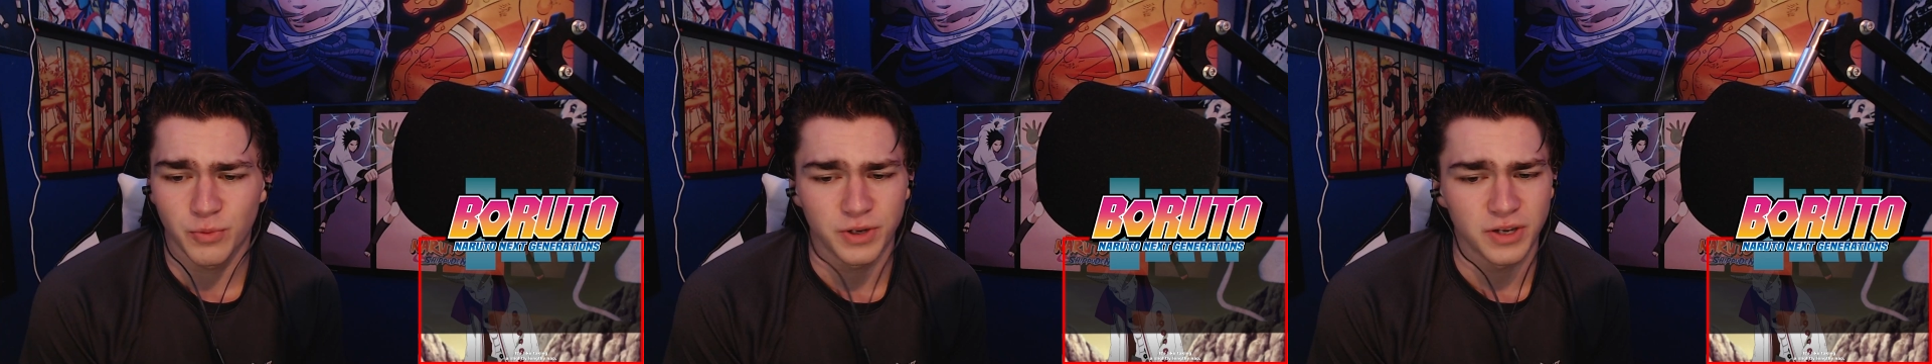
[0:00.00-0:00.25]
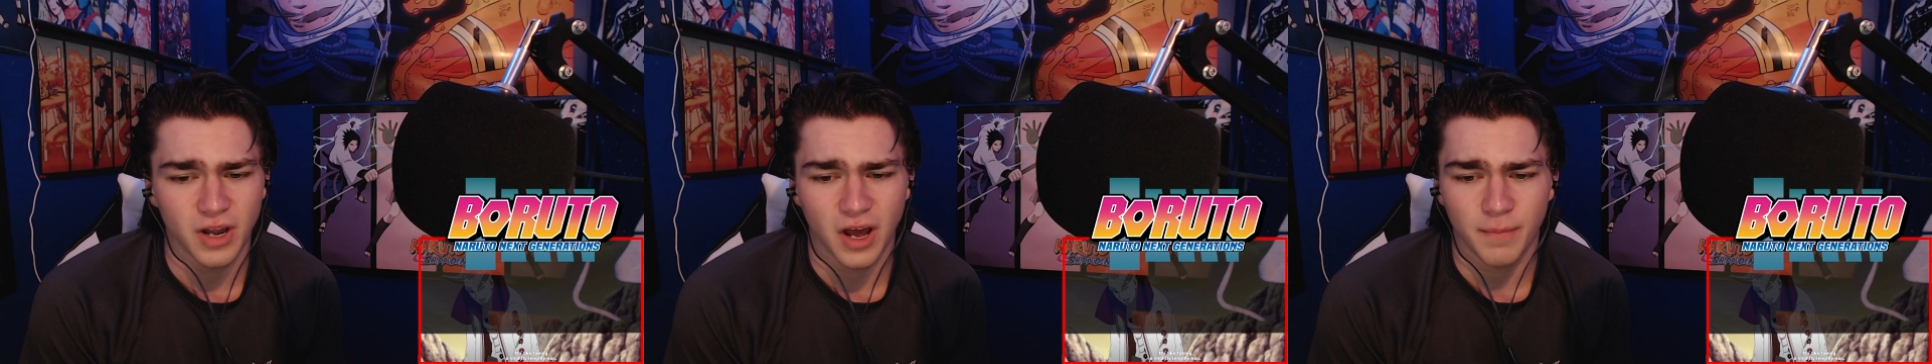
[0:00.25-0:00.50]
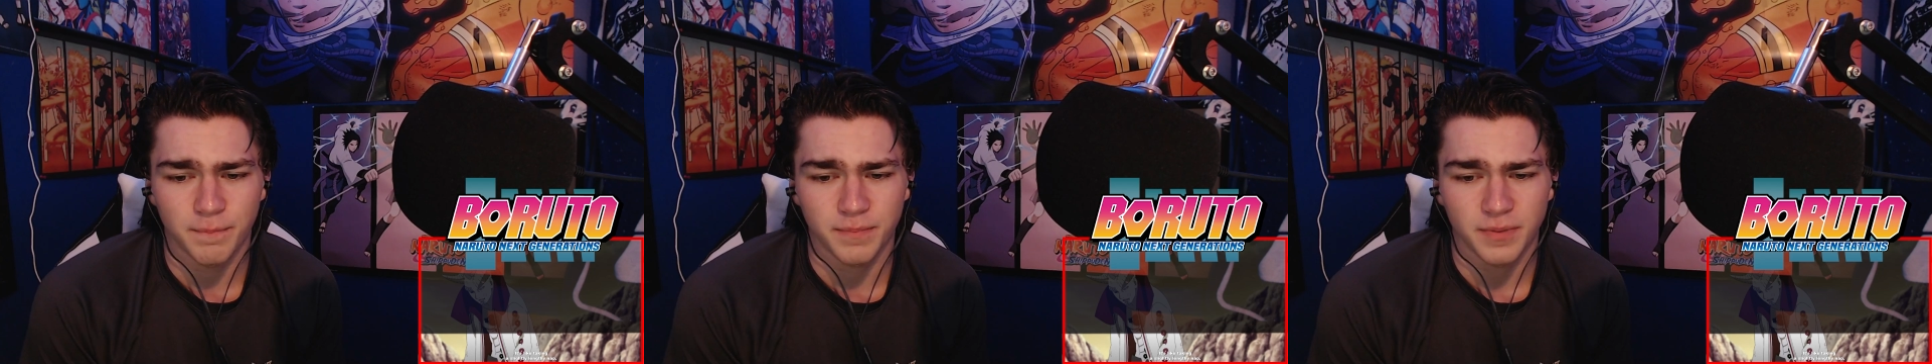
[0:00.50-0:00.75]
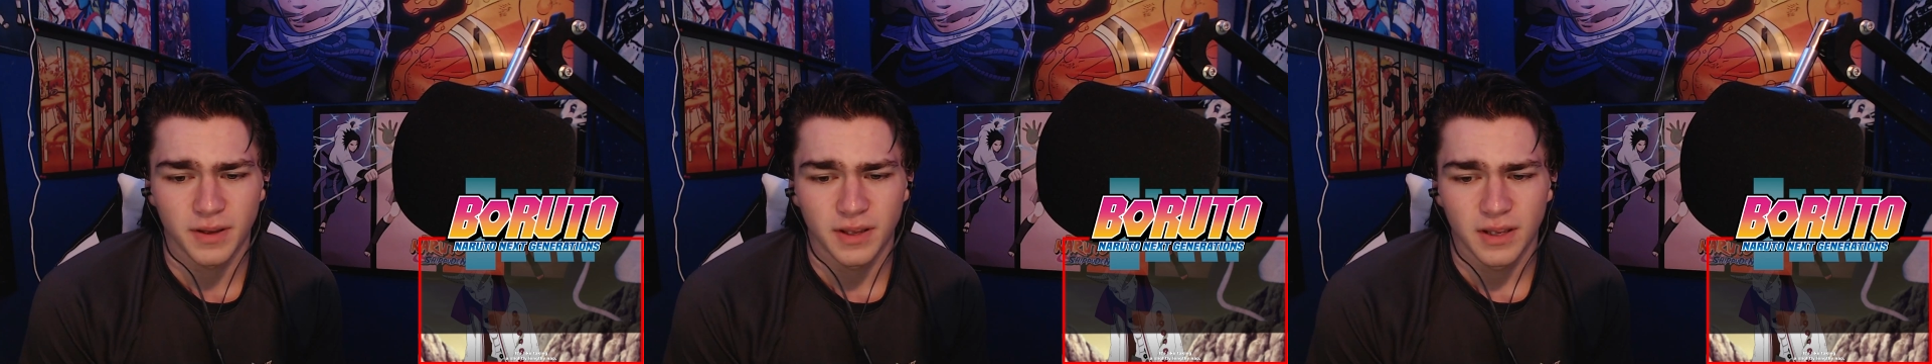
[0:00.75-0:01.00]
not
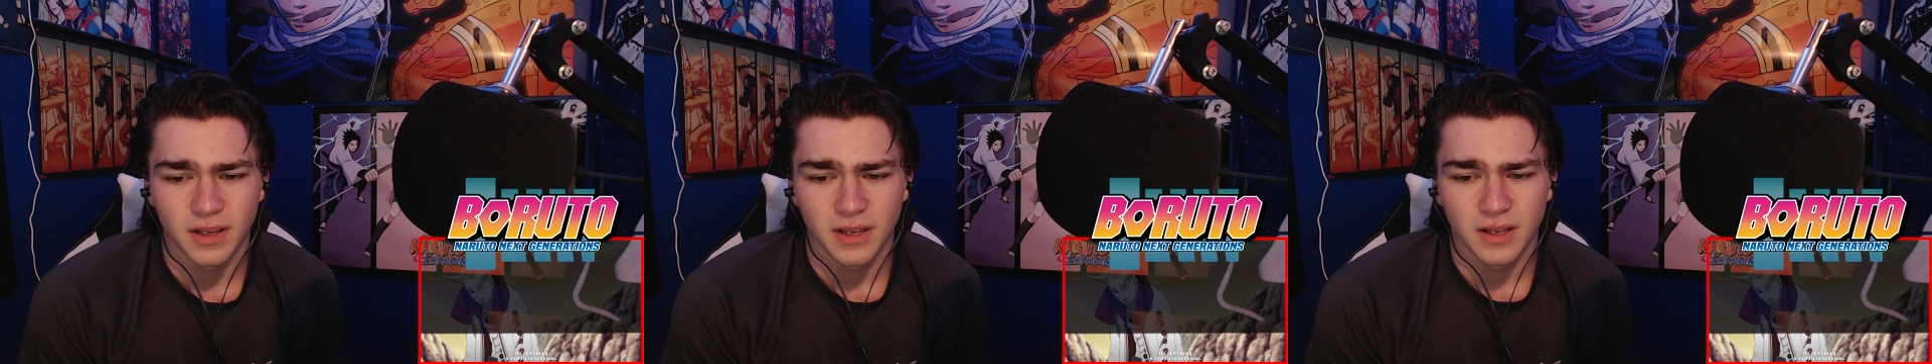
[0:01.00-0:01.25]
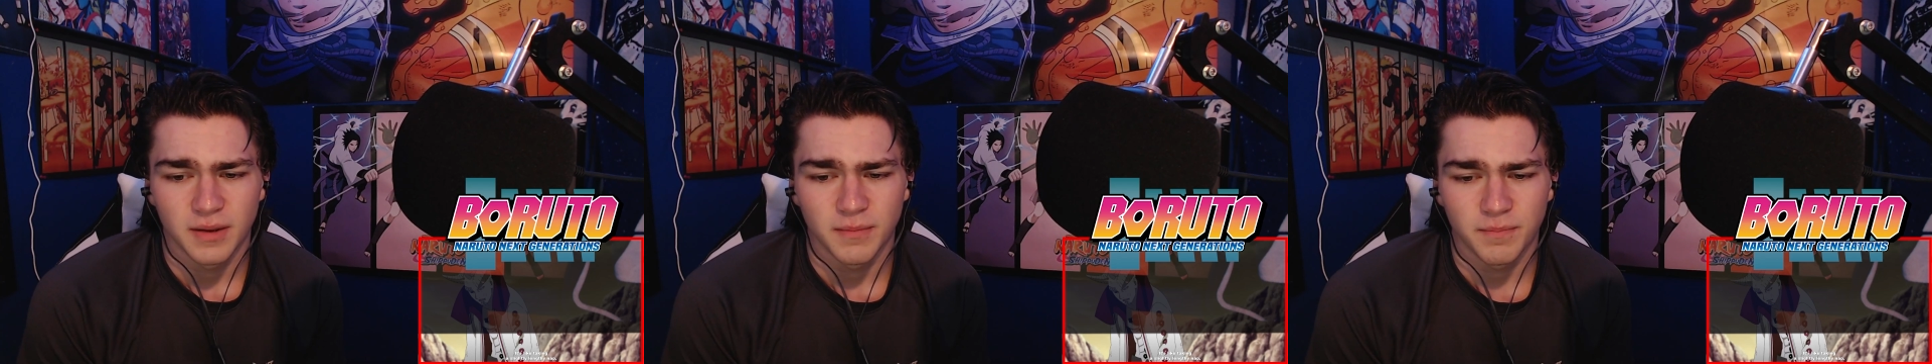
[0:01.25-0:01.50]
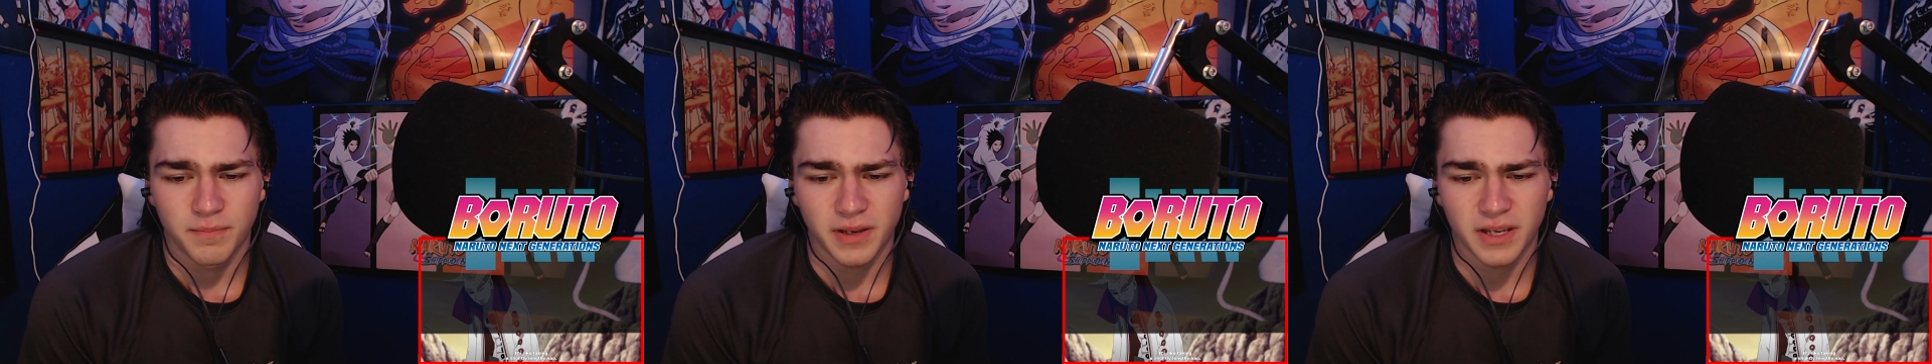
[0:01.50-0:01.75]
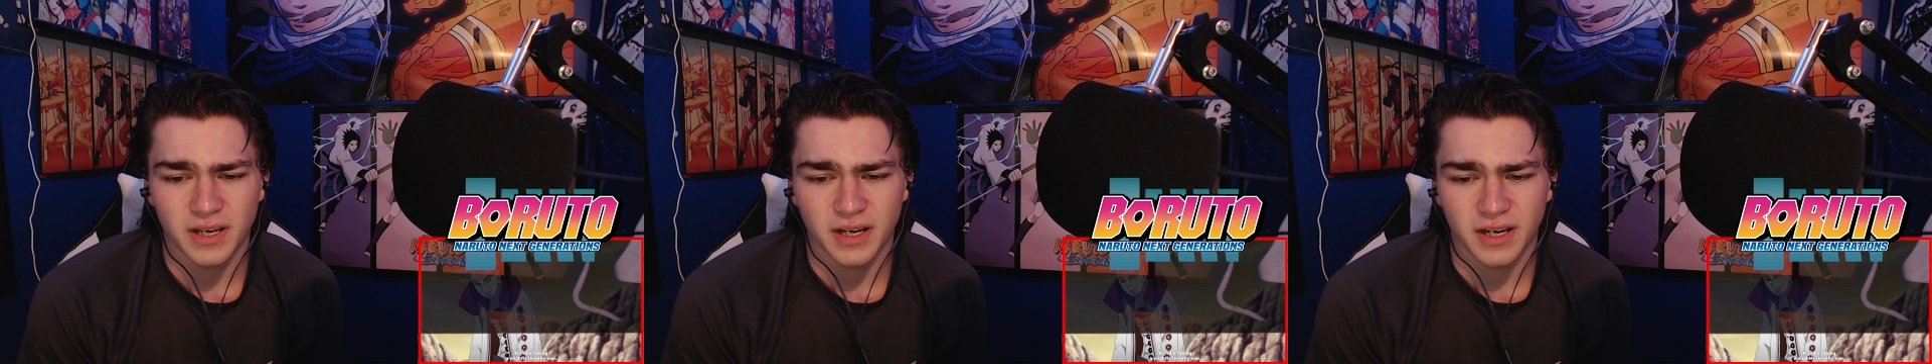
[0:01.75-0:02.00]
be,
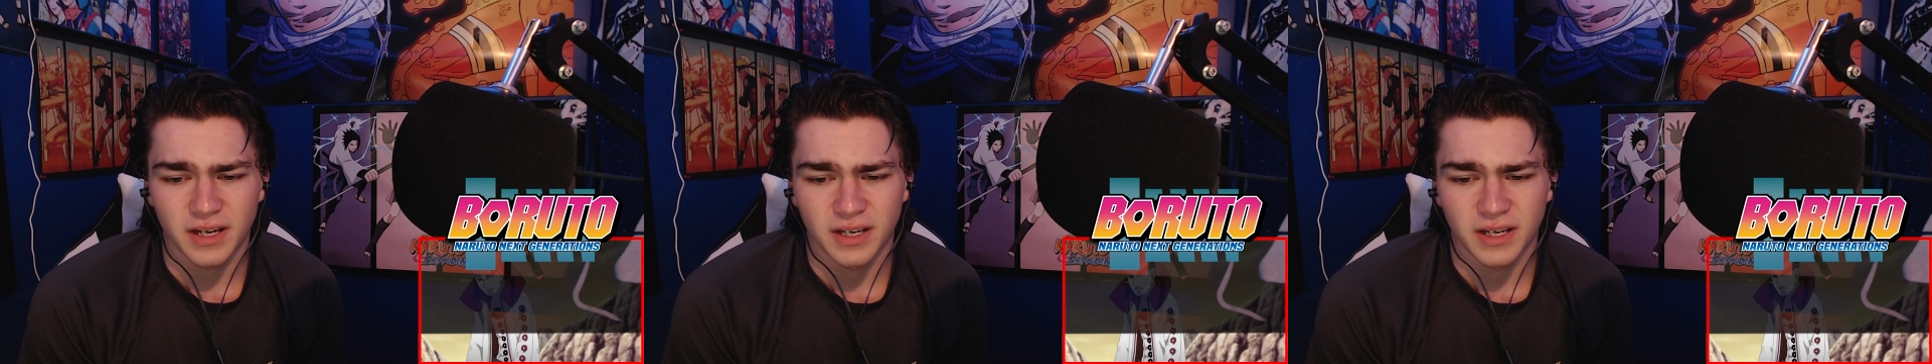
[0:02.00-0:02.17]
uh.